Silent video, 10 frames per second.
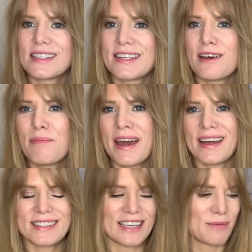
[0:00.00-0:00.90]
the
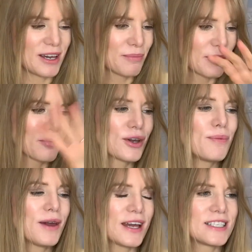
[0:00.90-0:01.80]
pandemic, but
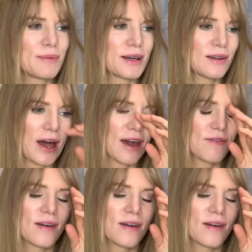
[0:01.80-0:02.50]
pre-pandemic life.